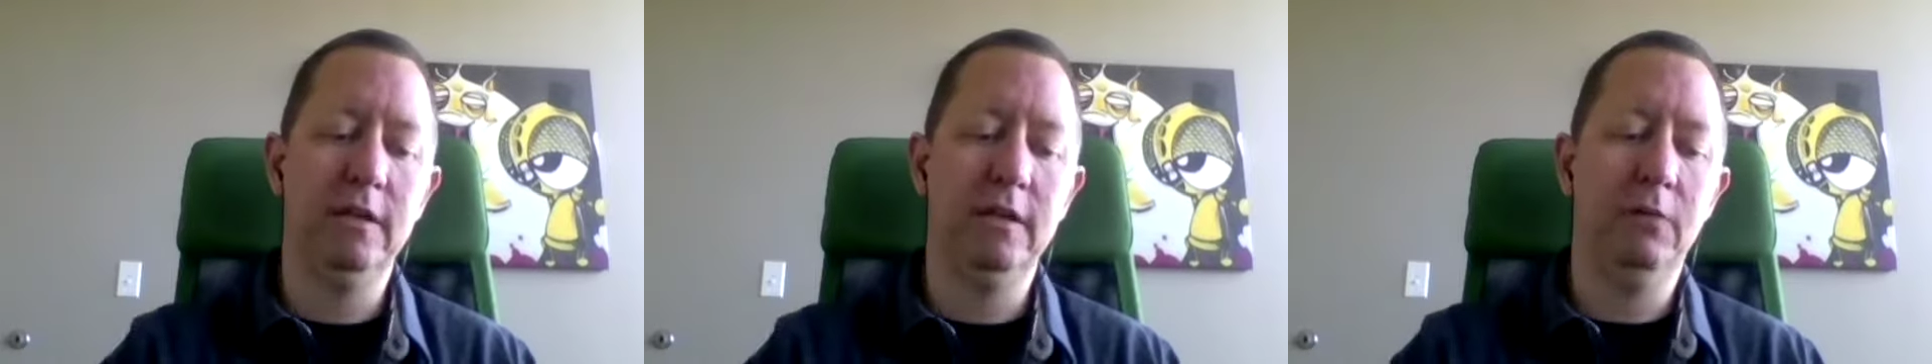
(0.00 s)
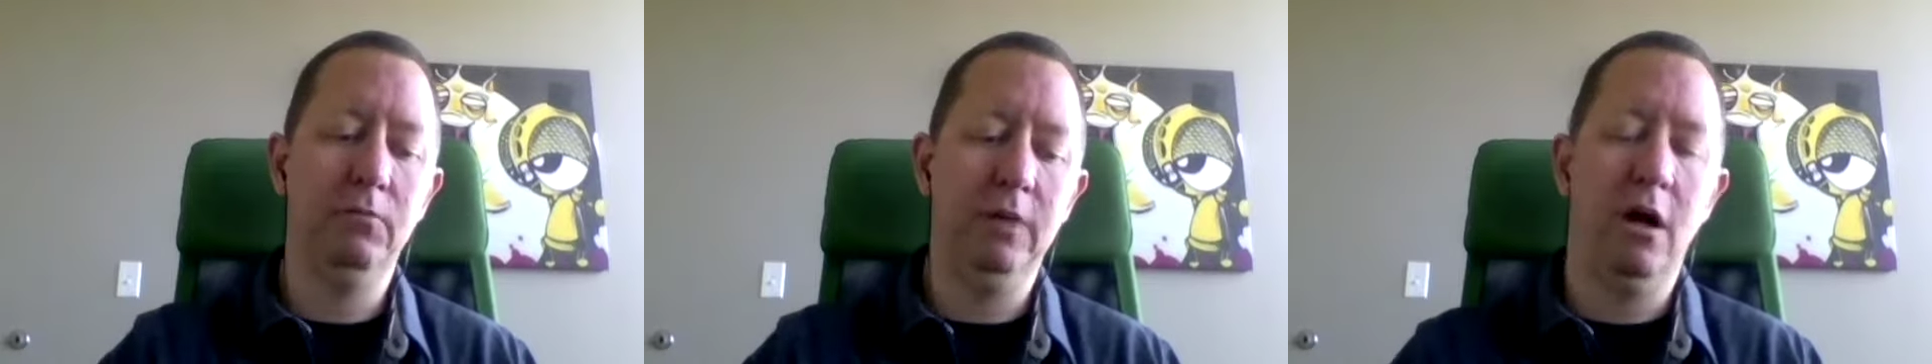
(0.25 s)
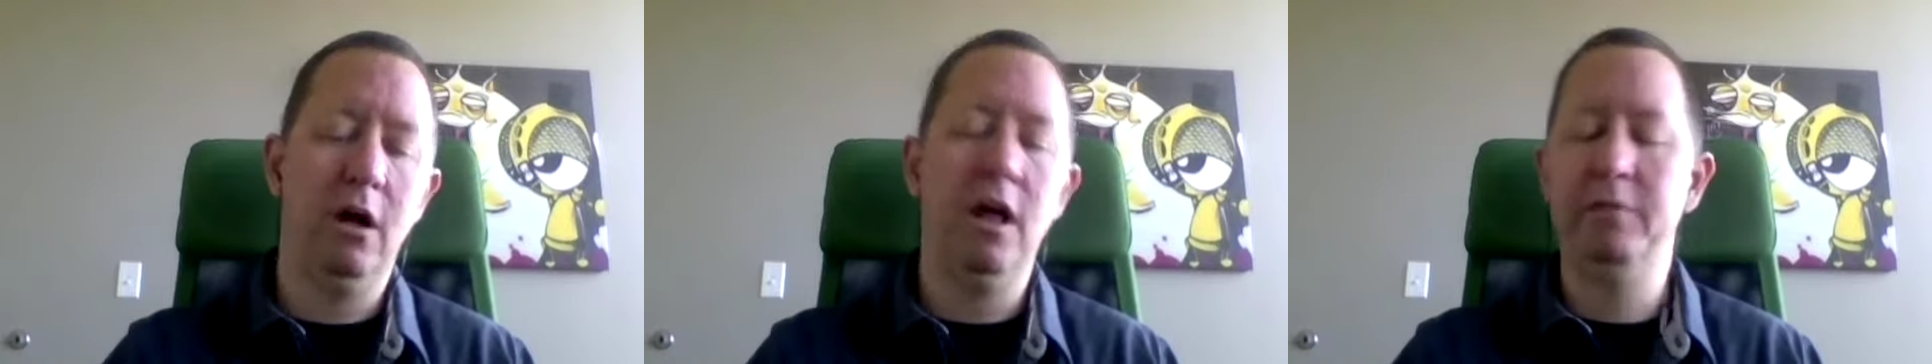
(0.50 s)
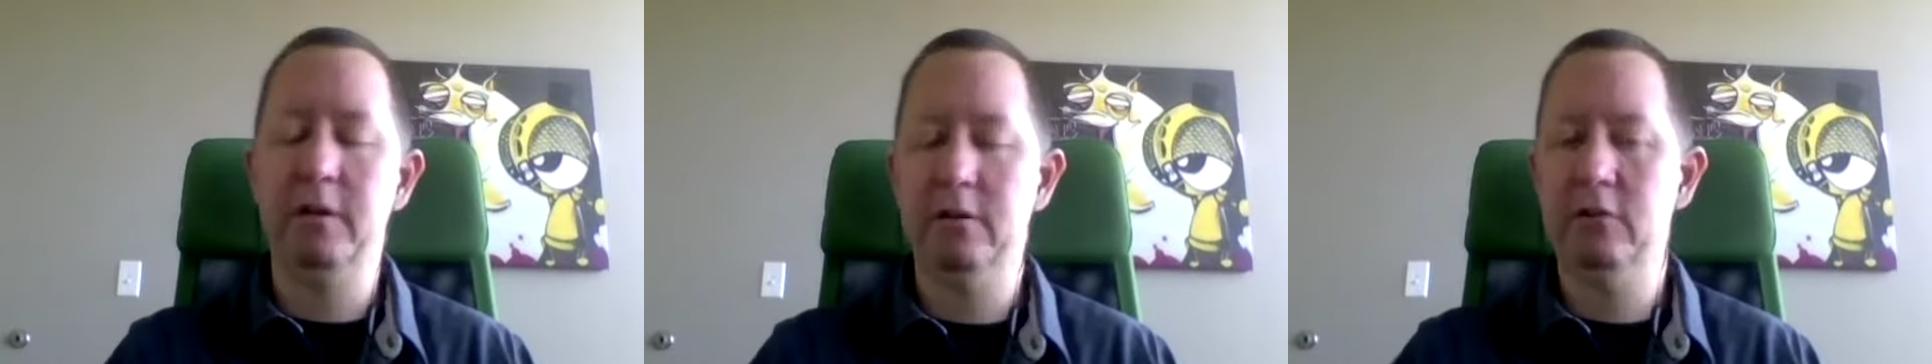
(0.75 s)
that we all
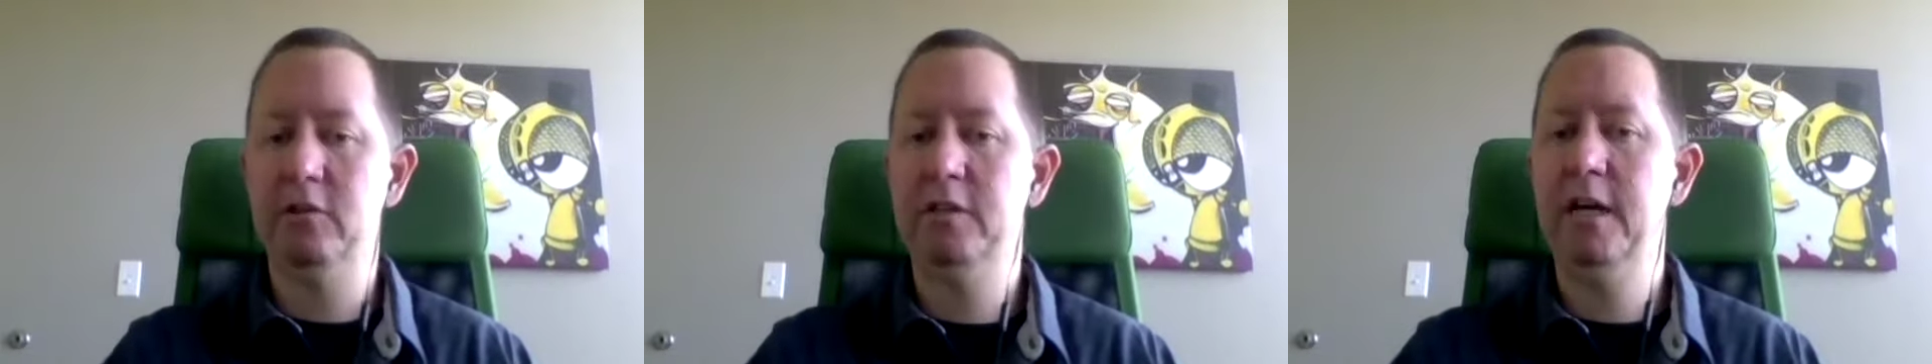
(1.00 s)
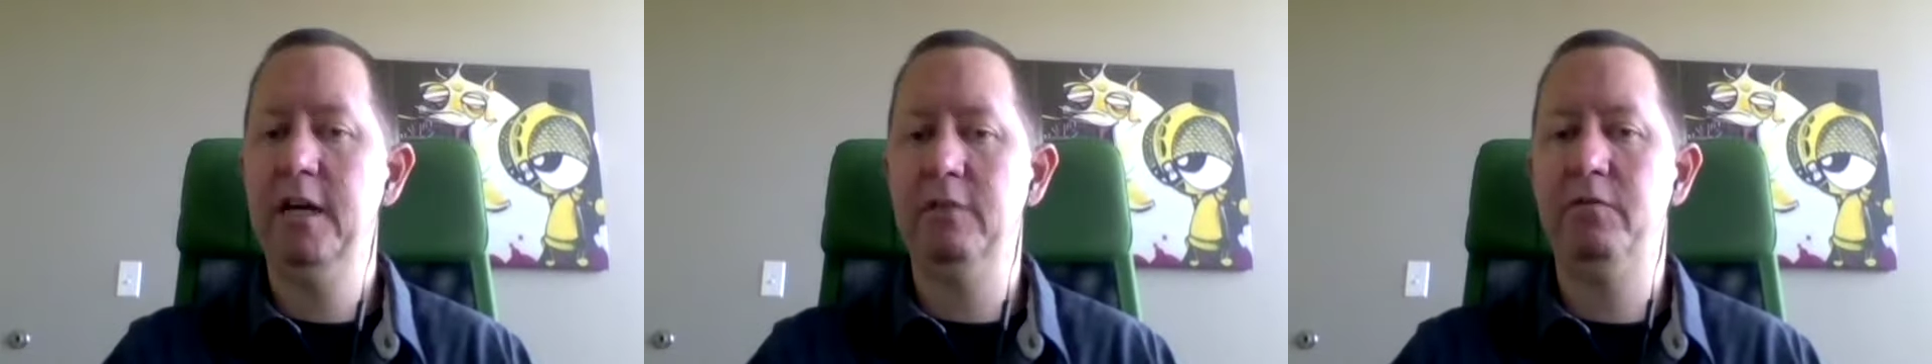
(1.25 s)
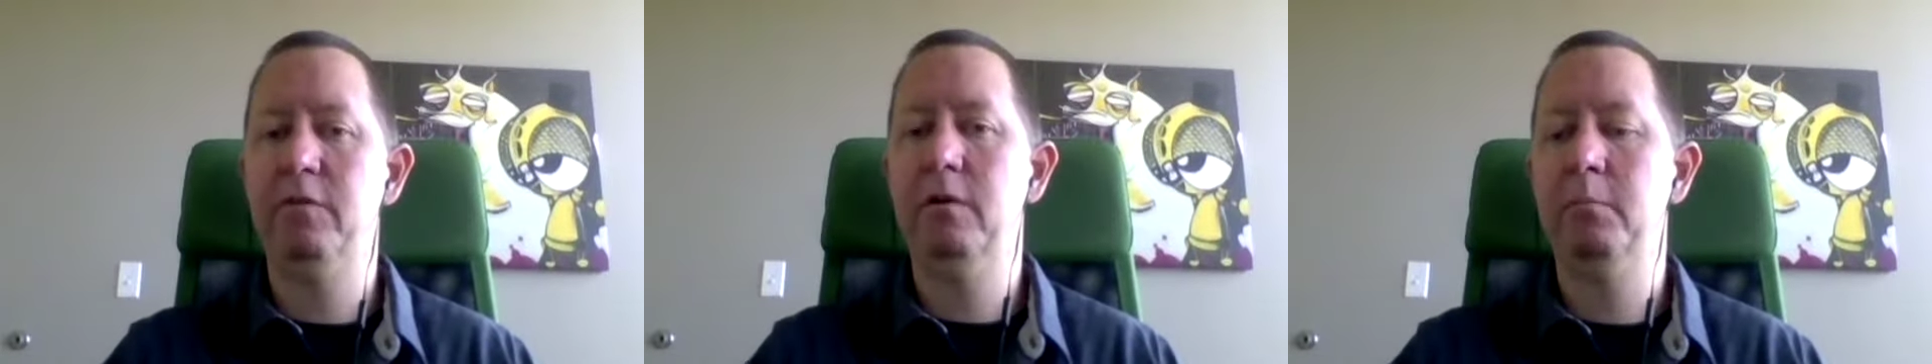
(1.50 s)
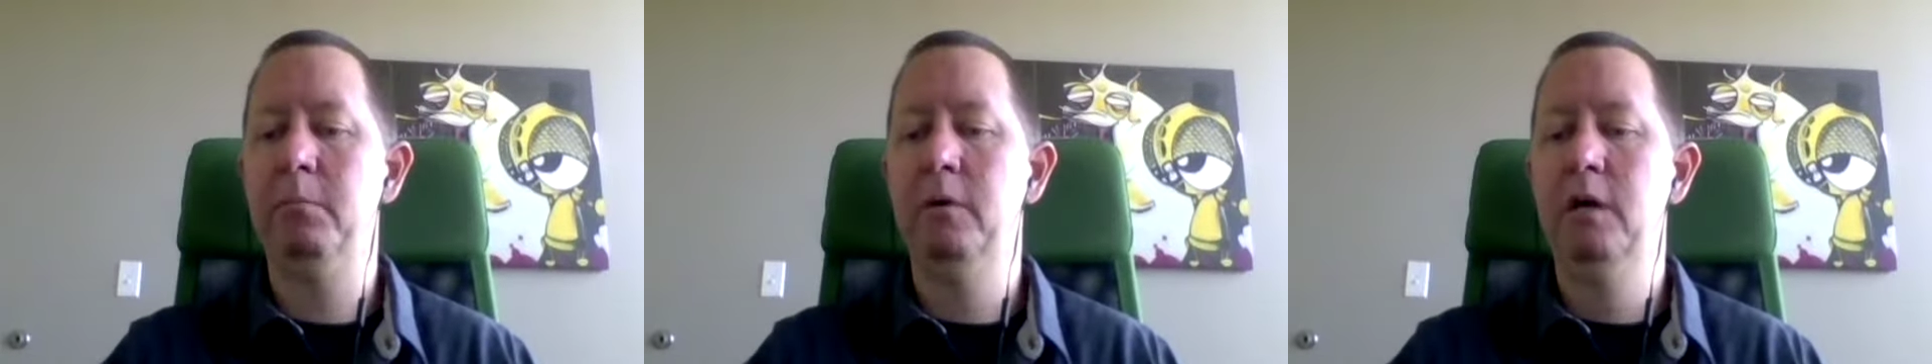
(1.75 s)
have to understand
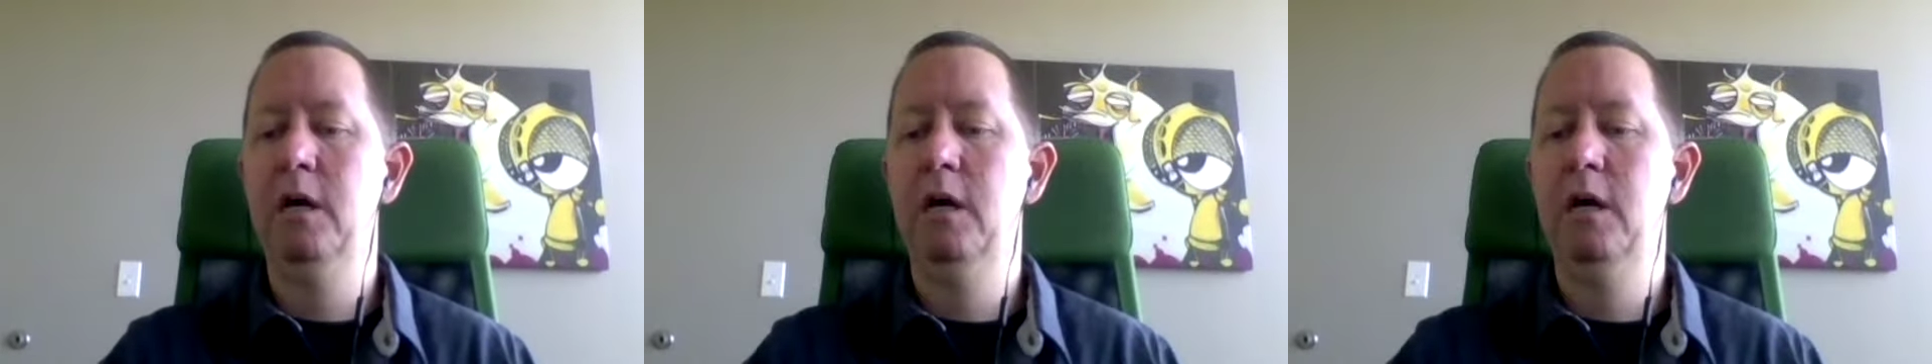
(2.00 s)
from